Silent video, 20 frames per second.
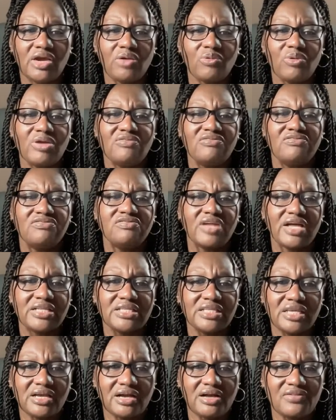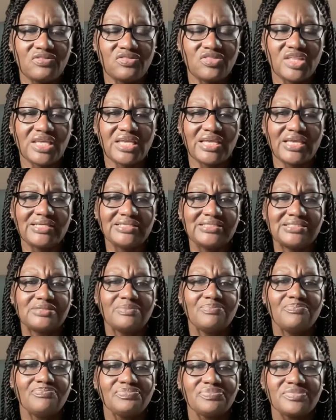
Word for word: and reflecting on things,